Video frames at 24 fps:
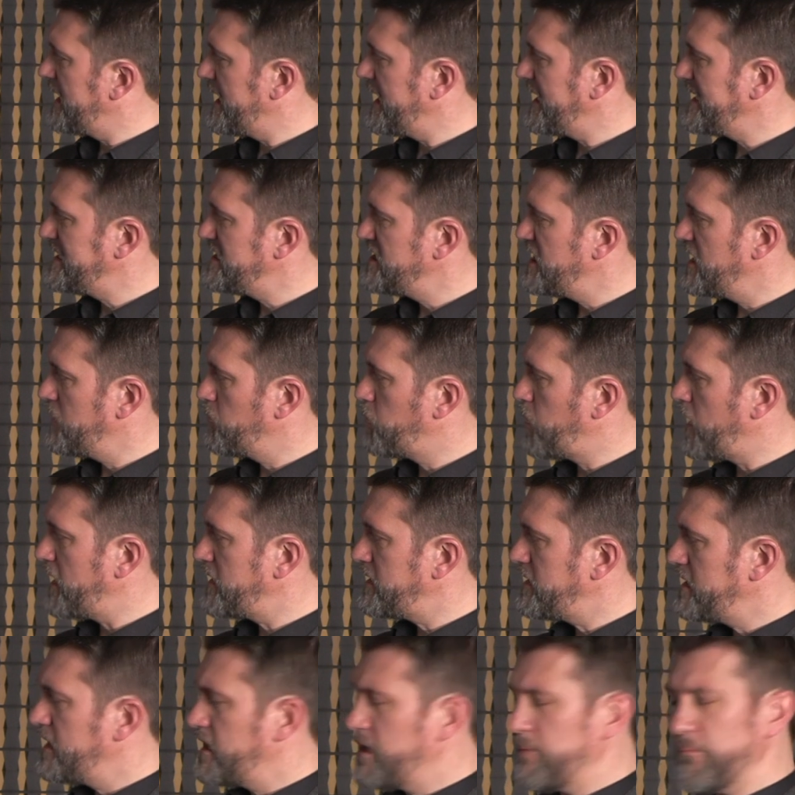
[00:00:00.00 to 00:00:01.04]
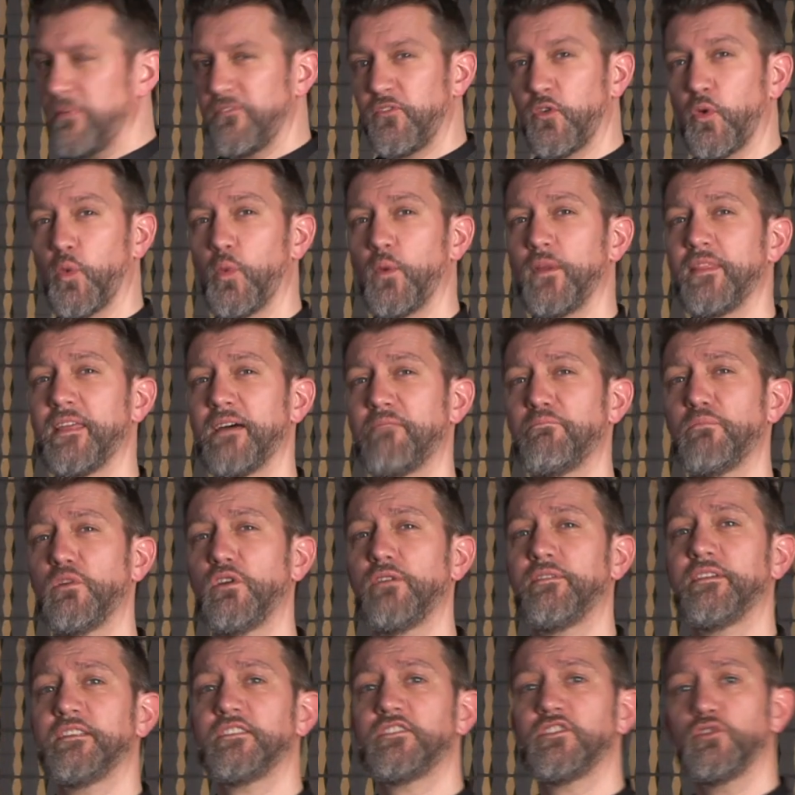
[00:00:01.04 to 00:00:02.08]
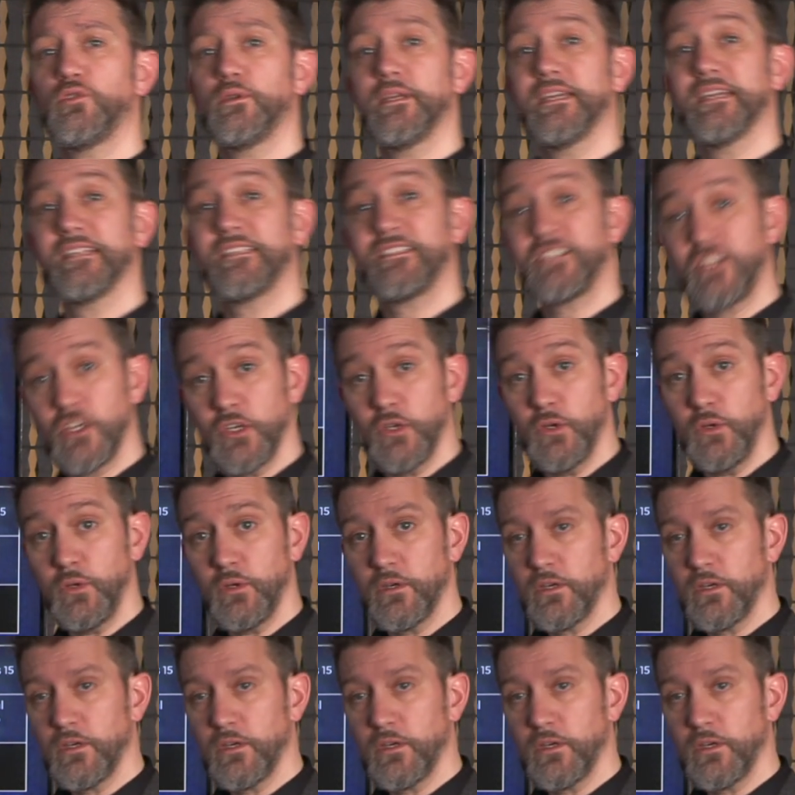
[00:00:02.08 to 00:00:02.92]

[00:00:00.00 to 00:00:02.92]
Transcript: in year 1 before we then move into year 2,